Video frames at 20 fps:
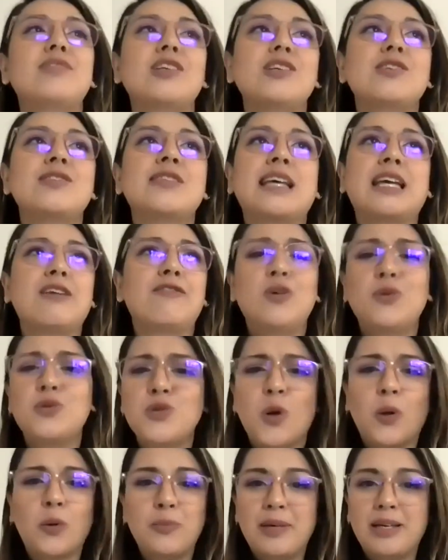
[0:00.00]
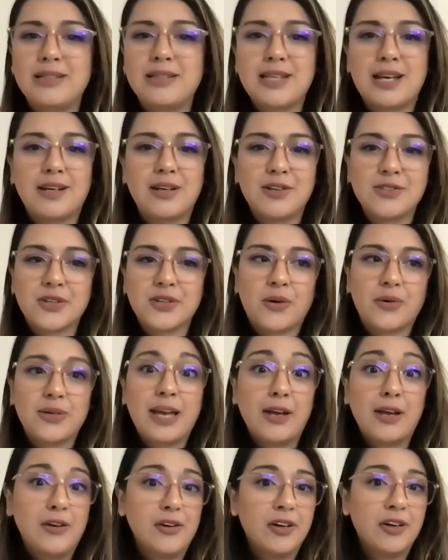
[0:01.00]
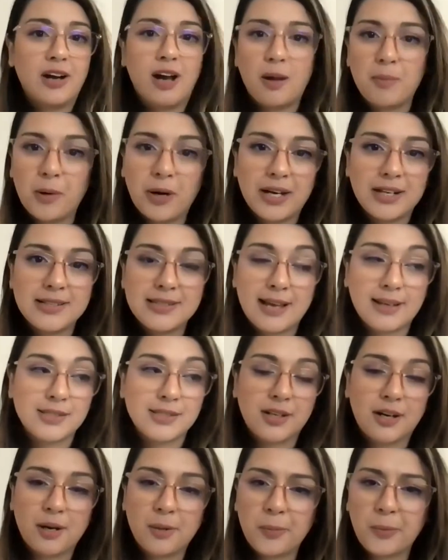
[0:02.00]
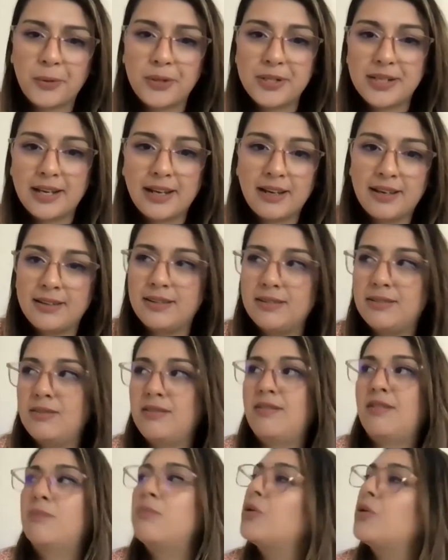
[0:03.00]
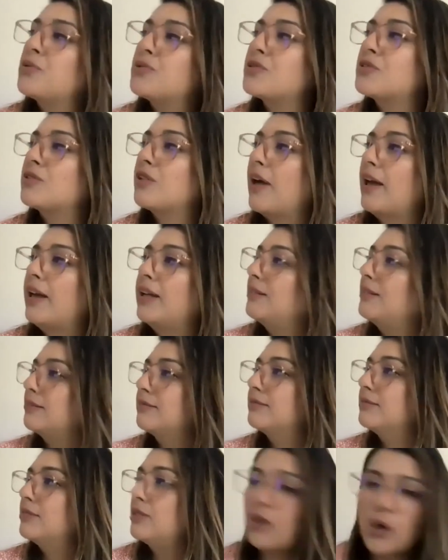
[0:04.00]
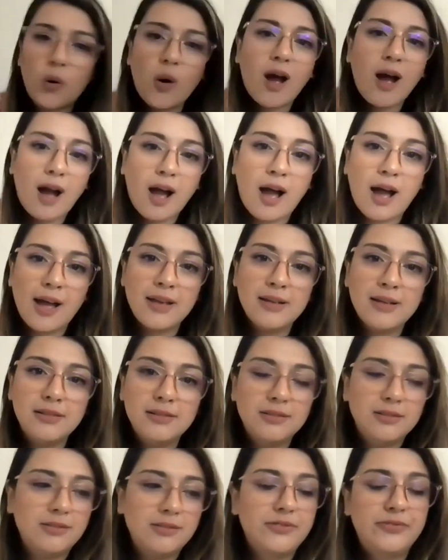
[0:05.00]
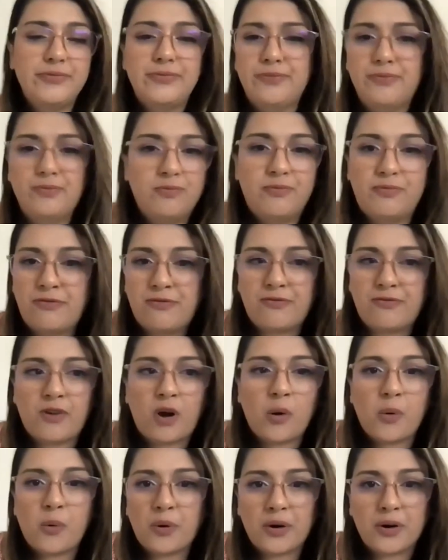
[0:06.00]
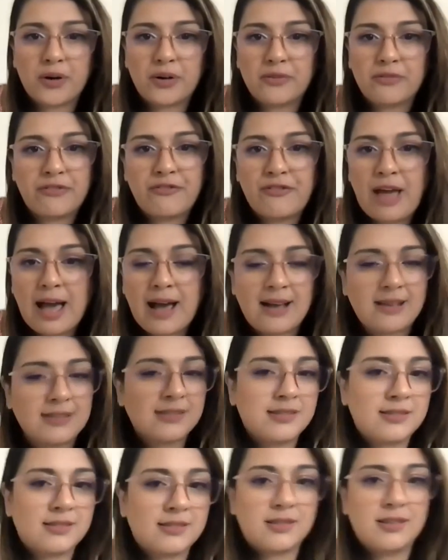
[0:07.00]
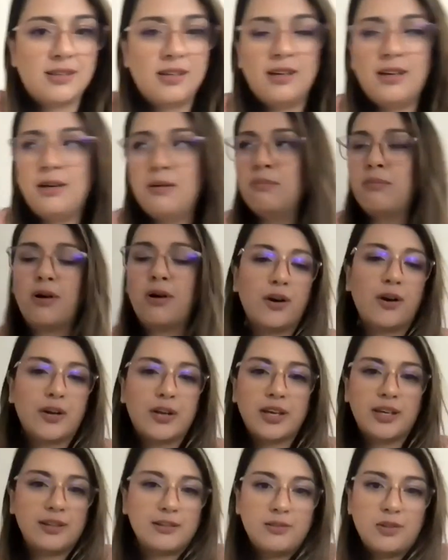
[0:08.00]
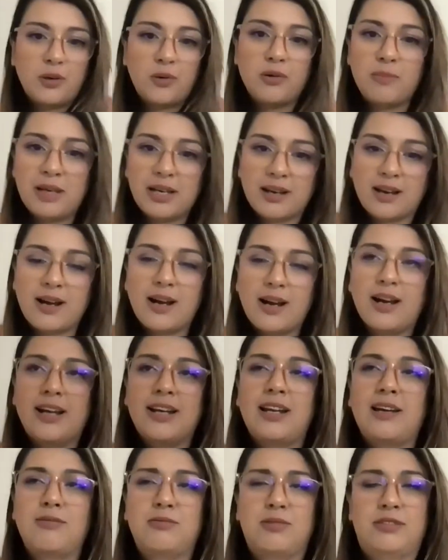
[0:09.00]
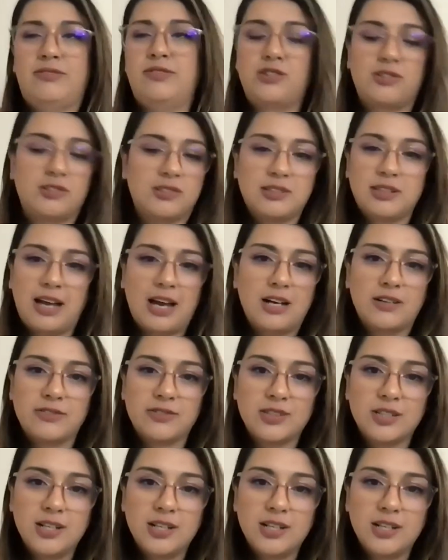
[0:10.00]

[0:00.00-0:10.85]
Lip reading: It's like if you had told me 10 years ago, yeah, you're going to operate a tech startup one day in the most hot, forward, fast market known to mankind, I would have just laughed.